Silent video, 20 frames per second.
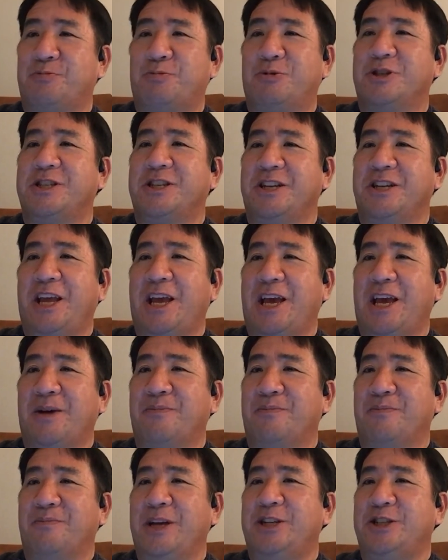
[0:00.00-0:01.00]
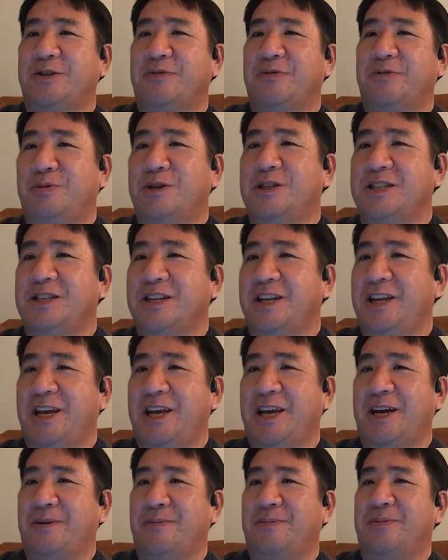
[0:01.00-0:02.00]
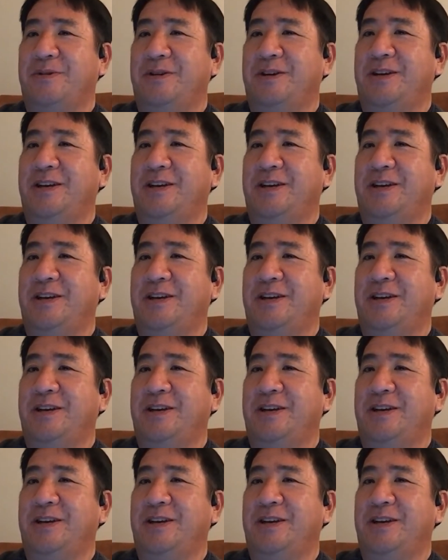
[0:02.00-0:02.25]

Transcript: prison camp, makeshift prison camp.